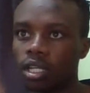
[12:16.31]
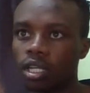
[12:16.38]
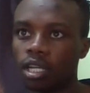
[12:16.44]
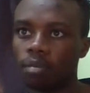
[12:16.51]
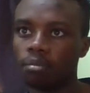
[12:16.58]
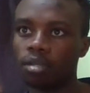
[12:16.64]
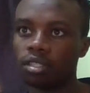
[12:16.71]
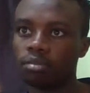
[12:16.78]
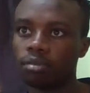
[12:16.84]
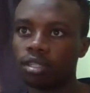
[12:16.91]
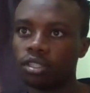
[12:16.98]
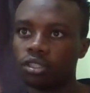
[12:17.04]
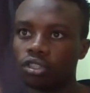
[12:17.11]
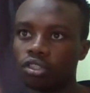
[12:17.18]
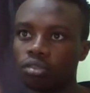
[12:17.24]
I place my
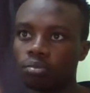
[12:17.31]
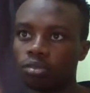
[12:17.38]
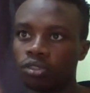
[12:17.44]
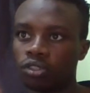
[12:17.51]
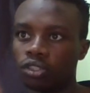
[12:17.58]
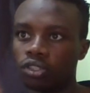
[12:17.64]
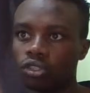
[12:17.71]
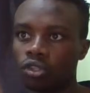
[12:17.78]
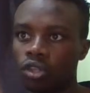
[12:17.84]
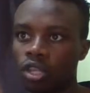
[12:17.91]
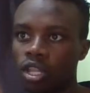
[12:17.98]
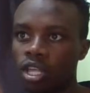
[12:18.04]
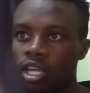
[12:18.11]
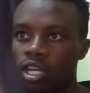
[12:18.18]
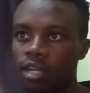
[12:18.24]
short position
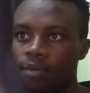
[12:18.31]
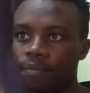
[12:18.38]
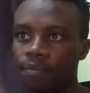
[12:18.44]
there,